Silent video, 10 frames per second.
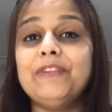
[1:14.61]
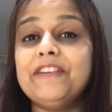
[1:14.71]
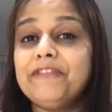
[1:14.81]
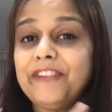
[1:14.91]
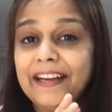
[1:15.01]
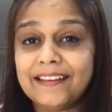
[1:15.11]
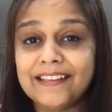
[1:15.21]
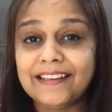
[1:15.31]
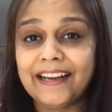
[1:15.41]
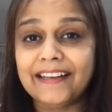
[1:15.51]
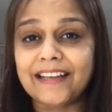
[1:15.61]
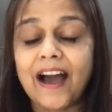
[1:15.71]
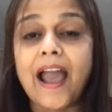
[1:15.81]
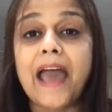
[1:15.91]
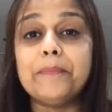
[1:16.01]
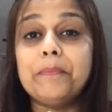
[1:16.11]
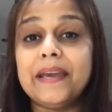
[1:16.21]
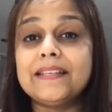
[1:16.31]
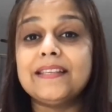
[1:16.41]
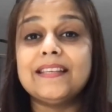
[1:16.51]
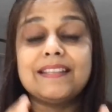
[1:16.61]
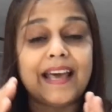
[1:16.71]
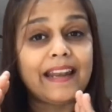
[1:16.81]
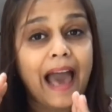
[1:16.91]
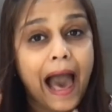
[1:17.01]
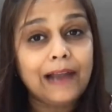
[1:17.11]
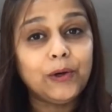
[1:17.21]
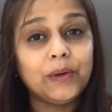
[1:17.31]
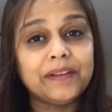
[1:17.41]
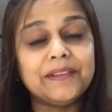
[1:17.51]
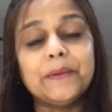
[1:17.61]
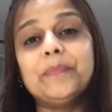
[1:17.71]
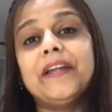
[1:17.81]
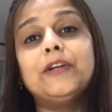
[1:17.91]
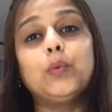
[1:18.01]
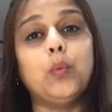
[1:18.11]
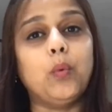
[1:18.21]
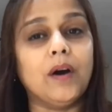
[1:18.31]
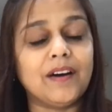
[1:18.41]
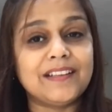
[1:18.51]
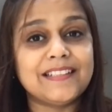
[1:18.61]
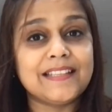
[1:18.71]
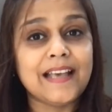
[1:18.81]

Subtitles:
we feed the data and basis an algorithm, it works.